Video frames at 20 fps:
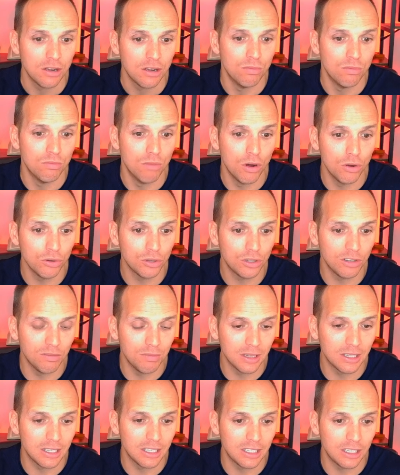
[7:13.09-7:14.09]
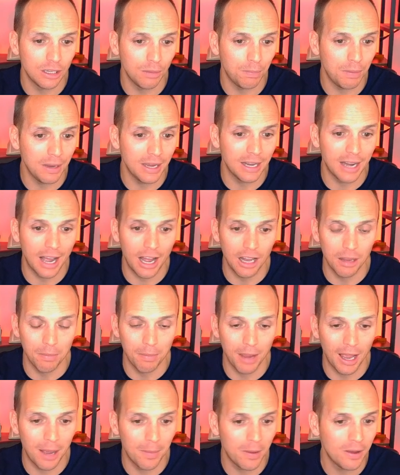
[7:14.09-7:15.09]
Most of Mississippi and
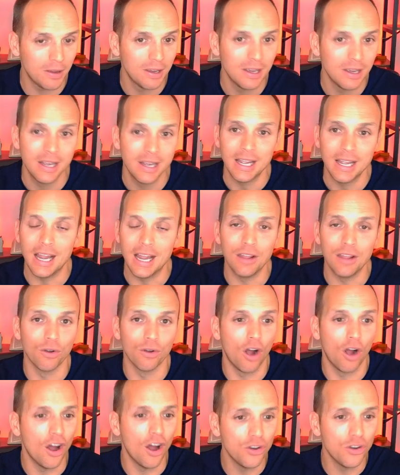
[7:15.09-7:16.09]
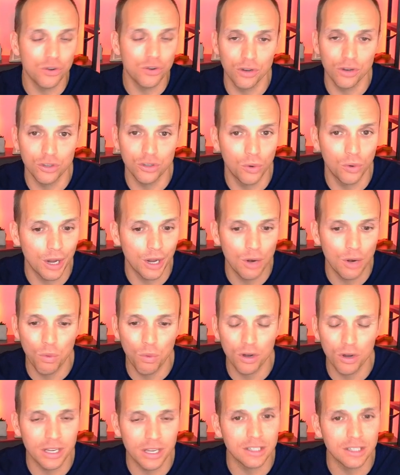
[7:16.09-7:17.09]
Alabama either under a tornado
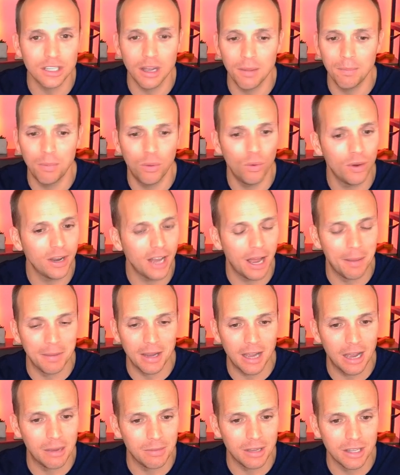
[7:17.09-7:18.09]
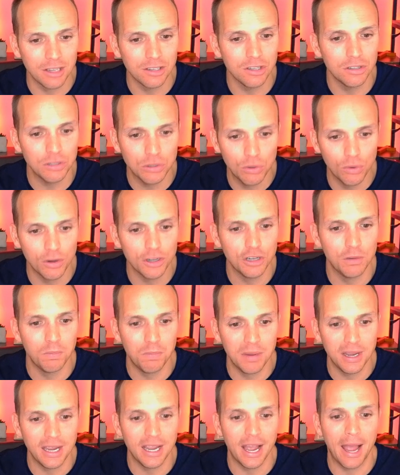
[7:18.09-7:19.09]
warning at some point. I mean, I mean this is going to
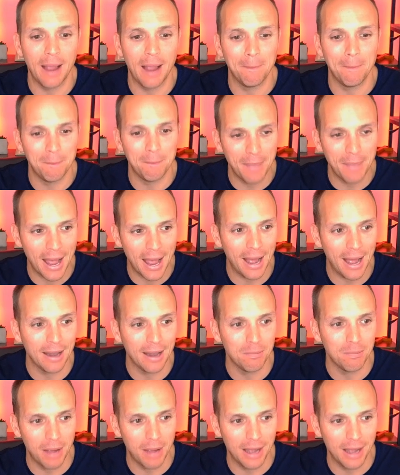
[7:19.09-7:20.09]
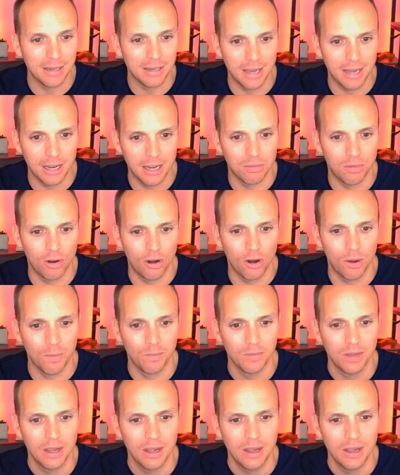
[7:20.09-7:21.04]
be a bad bad day tomorrow.